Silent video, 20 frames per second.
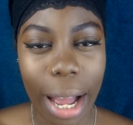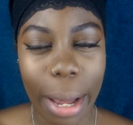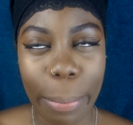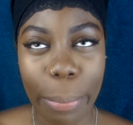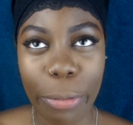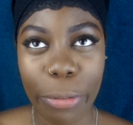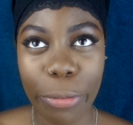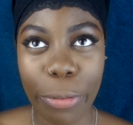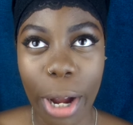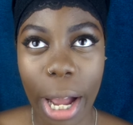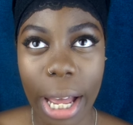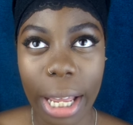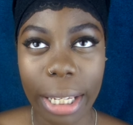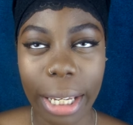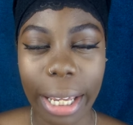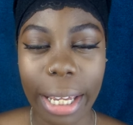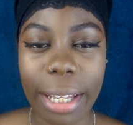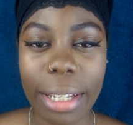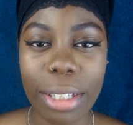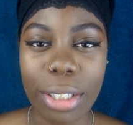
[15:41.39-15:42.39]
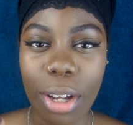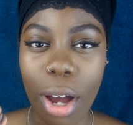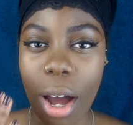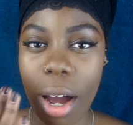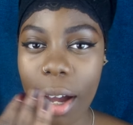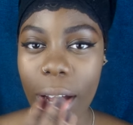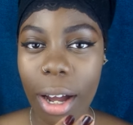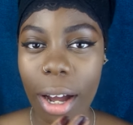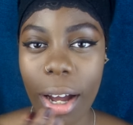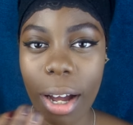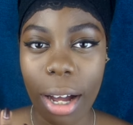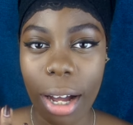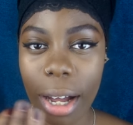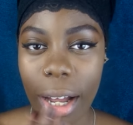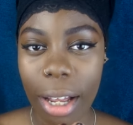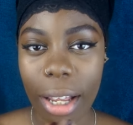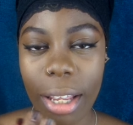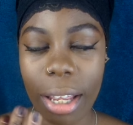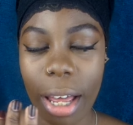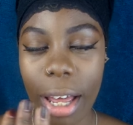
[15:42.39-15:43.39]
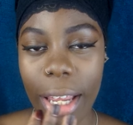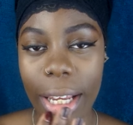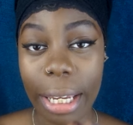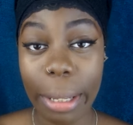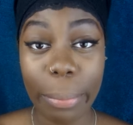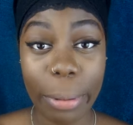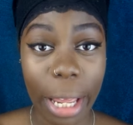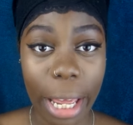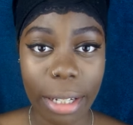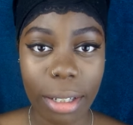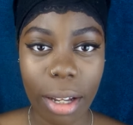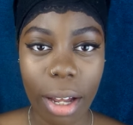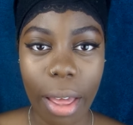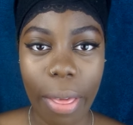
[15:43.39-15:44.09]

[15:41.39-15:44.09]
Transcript: I prefer like a darker lip liner,